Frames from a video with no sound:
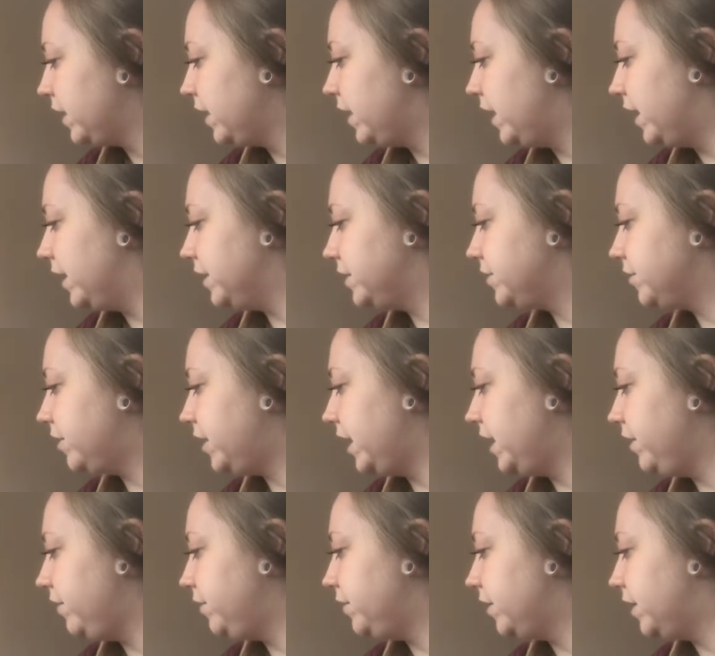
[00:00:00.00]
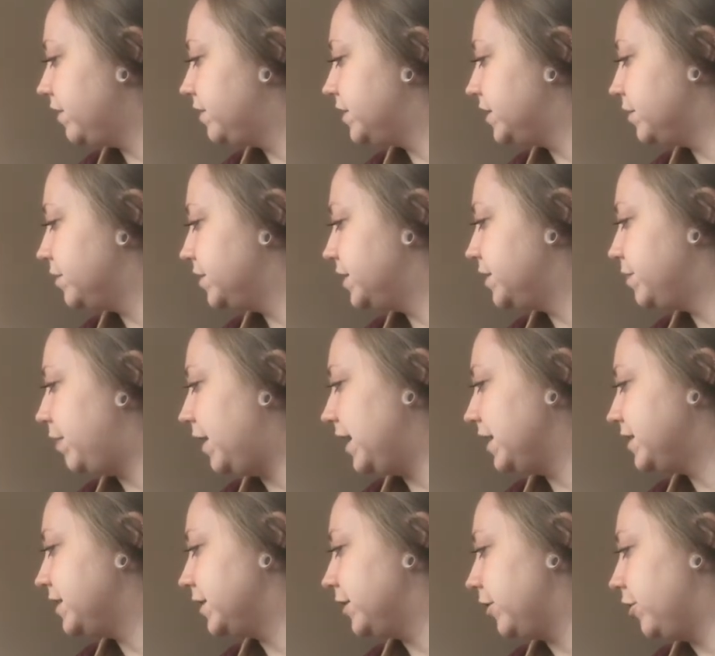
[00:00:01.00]
And it's okay if you have some
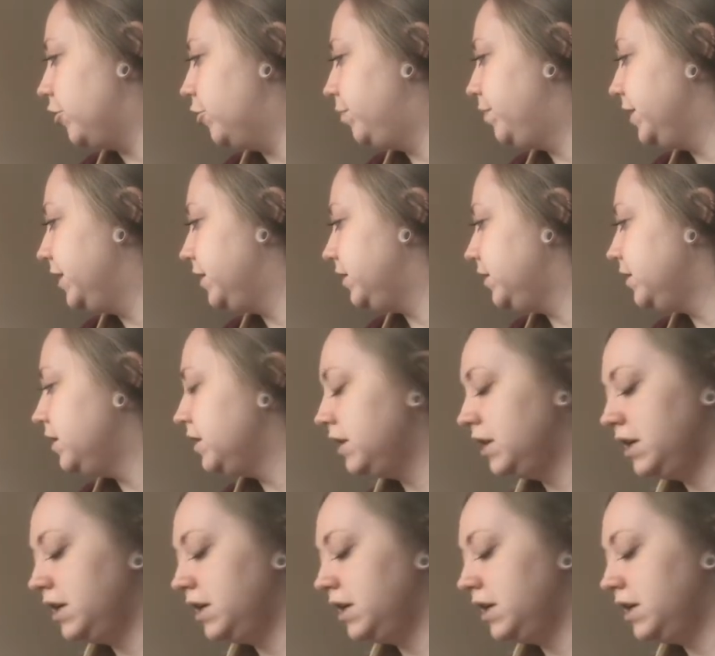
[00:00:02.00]
spots that are open,